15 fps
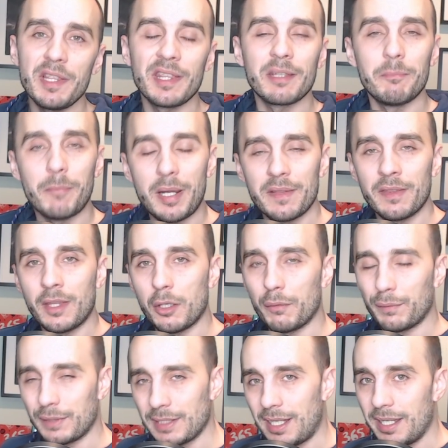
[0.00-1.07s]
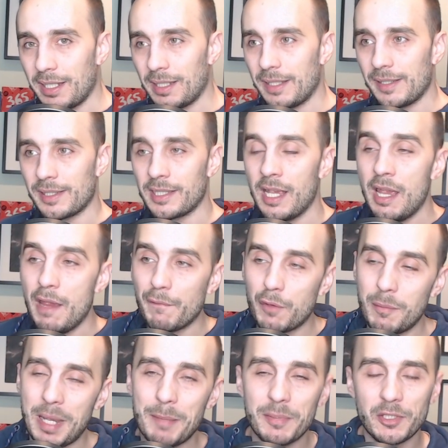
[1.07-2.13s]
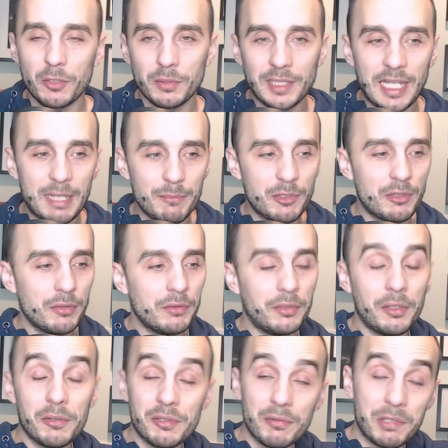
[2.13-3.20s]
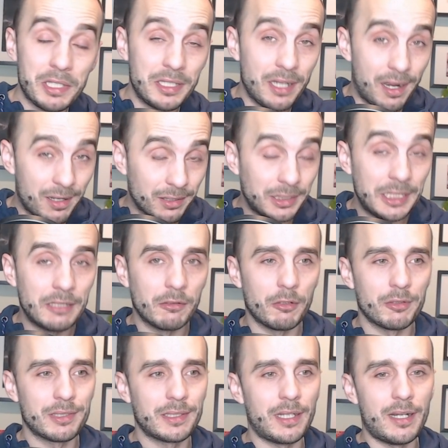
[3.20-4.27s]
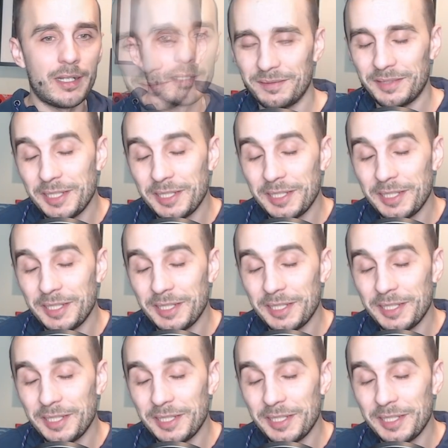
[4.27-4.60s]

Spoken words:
month of silence from Amazon Game Studios regarding Lost Ark.